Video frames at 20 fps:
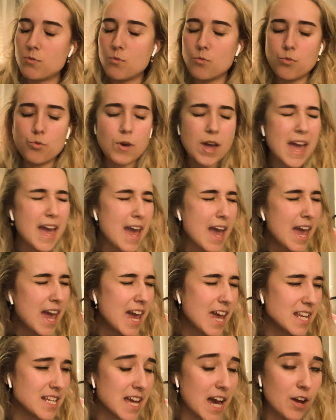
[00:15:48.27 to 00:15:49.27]

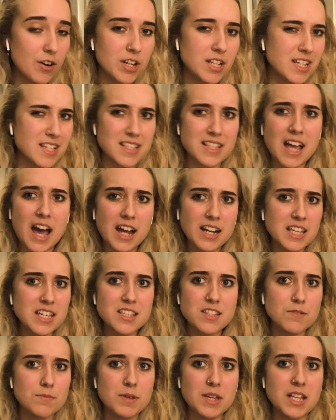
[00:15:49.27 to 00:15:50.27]
Way down. It does not
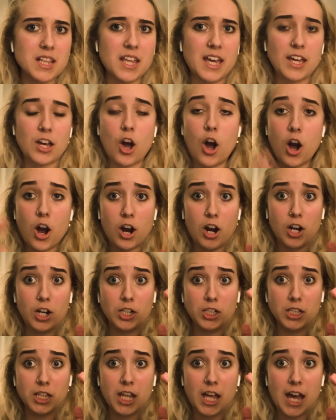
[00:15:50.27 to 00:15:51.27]
need to be like
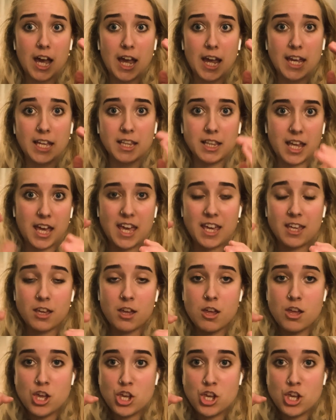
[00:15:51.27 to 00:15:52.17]
hard line, like